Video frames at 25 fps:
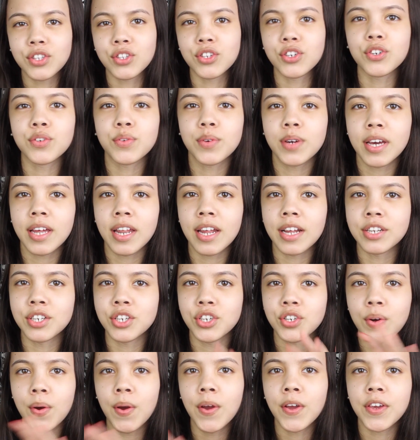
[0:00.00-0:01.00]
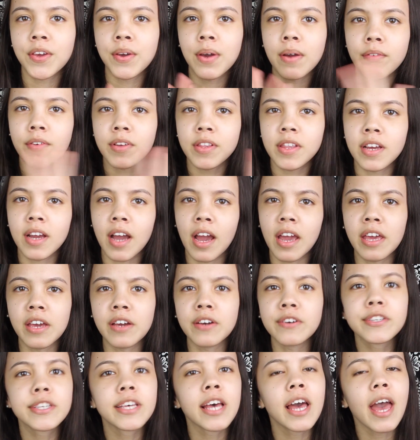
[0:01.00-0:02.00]
through it and showing you everything I
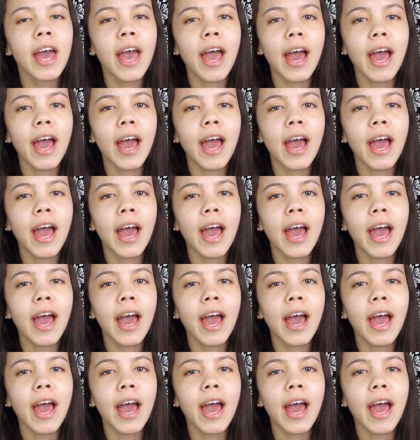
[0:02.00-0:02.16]
use